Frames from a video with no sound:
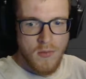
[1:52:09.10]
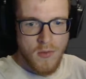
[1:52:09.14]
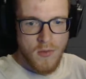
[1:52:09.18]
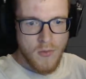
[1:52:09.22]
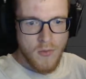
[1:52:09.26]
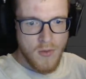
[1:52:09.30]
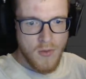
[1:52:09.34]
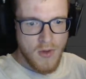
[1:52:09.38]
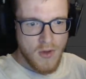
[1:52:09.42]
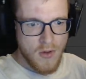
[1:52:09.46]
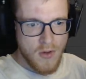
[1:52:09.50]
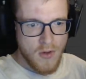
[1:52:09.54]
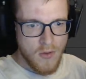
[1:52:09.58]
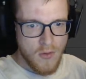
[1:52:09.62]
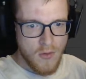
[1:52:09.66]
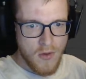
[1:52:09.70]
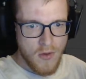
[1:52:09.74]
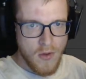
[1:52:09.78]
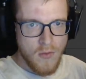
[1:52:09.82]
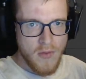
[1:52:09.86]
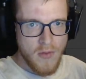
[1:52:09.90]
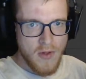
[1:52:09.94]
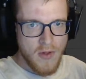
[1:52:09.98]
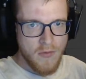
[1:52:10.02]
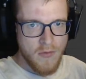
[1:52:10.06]
We don't.
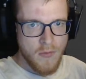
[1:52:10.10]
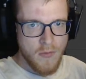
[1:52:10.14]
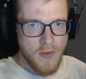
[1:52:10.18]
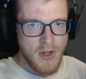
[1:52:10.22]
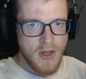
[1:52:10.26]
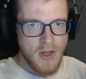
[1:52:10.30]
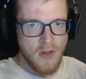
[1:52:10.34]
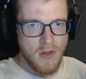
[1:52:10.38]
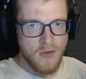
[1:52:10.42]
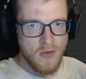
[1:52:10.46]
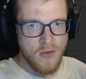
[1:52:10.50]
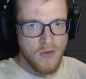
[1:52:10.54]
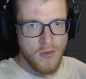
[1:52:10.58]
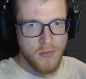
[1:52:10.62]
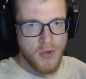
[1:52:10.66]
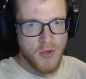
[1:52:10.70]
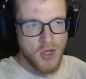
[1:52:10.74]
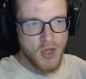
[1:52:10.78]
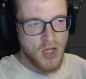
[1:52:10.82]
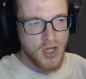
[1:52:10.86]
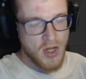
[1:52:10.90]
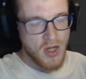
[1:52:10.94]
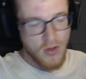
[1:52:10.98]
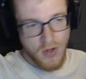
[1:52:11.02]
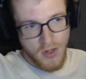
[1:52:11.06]
Oh, never mind. He's not
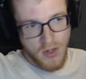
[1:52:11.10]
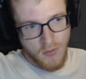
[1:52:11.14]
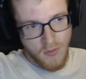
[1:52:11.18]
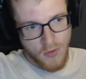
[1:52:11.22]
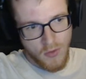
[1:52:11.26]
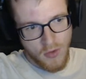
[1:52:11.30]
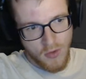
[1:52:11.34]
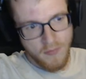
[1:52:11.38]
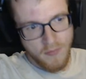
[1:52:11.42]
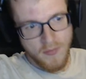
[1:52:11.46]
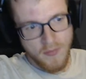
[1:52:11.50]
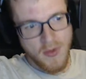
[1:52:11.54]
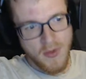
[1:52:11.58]
bitching out anymore.